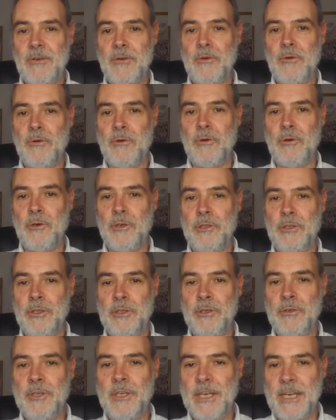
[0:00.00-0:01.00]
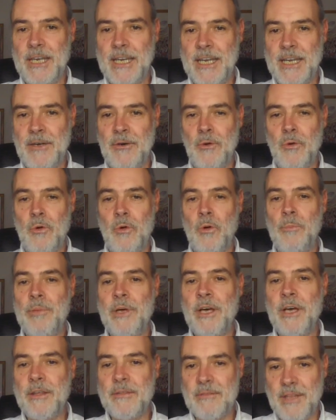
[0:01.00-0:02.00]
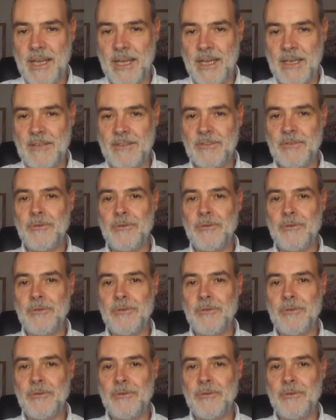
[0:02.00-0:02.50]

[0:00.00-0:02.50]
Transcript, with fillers: or New Year or birthdays